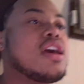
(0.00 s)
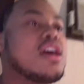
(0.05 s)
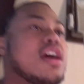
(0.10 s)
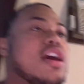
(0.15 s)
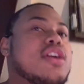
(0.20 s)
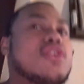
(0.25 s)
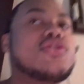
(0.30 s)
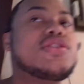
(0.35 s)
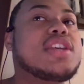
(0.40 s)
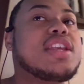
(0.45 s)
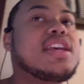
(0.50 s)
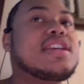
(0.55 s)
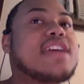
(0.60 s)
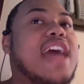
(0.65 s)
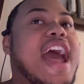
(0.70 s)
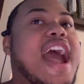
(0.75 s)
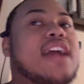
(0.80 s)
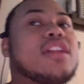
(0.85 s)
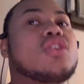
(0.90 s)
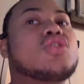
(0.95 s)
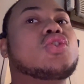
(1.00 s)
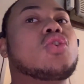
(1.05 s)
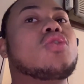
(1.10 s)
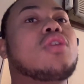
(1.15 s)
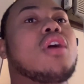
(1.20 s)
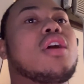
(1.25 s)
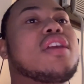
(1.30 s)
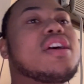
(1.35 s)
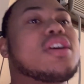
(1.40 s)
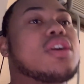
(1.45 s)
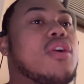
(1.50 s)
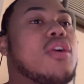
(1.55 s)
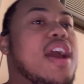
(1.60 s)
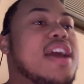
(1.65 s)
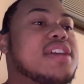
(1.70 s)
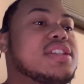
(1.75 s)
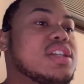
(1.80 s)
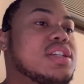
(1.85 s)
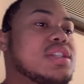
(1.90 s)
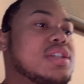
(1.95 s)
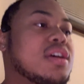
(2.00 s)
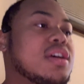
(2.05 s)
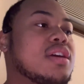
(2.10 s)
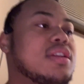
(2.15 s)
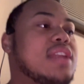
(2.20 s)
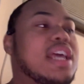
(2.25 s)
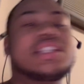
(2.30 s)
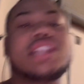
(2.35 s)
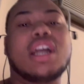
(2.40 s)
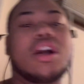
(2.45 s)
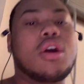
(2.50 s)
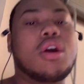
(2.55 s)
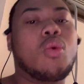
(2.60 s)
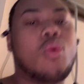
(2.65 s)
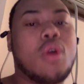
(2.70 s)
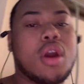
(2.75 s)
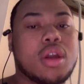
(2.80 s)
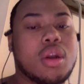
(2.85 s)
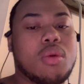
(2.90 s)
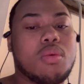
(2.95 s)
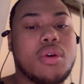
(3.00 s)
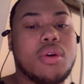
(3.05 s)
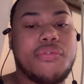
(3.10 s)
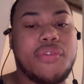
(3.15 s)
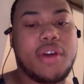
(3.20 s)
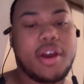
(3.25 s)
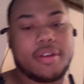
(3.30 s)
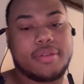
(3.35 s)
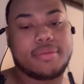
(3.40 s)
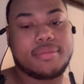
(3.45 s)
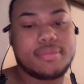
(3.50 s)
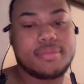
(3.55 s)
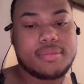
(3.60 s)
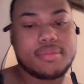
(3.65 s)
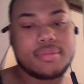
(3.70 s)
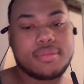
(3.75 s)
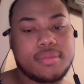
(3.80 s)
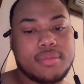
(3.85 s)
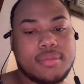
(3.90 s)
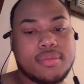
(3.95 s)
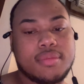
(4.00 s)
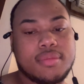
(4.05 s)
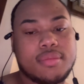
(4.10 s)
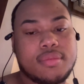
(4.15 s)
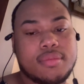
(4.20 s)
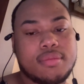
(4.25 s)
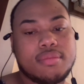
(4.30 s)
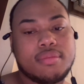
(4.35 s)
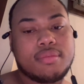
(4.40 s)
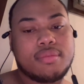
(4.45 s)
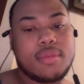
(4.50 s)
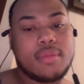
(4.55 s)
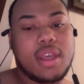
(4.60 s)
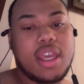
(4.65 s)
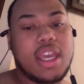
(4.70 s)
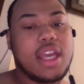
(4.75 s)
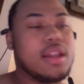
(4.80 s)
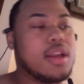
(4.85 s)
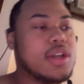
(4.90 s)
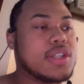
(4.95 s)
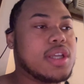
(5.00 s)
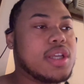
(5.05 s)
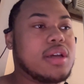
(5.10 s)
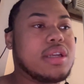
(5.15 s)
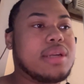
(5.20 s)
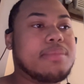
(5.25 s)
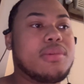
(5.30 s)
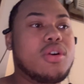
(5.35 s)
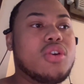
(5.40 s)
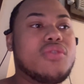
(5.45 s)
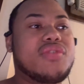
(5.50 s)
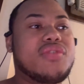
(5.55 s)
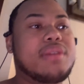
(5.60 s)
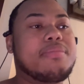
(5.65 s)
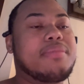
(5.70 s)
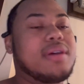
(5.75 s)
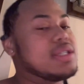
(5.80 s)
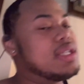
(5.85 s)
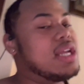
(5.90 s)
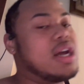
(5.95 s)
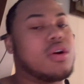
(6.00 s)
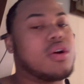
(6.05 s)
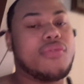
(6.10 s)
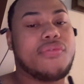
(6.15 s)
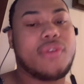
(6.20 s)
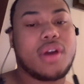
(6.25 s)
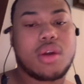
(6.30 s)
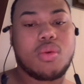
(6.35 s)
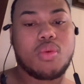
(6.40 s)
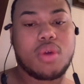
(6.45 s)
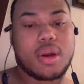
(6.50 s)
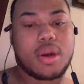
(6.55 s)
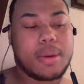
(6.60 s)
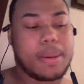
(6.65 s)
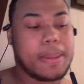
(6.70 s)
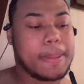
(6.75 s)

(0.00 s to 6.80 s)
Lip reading: and you see these actors doing all this crazy shit, that's not gonna work in a real fight. It looks good in a movie, but it's not gonna fucking work.